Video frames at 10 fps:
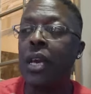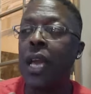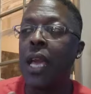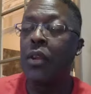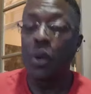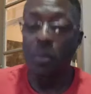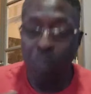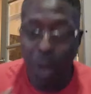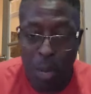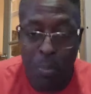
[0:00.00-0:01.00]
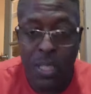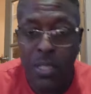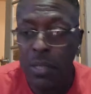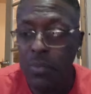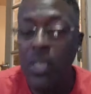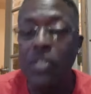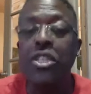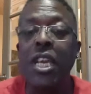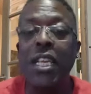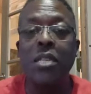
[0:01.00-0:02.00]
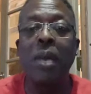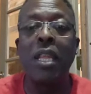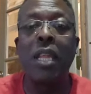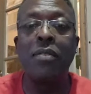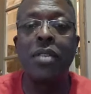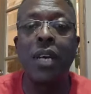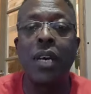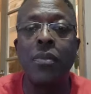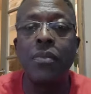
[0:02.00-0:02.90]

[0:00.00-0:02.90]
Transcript: and on purpose changing my lifestyle.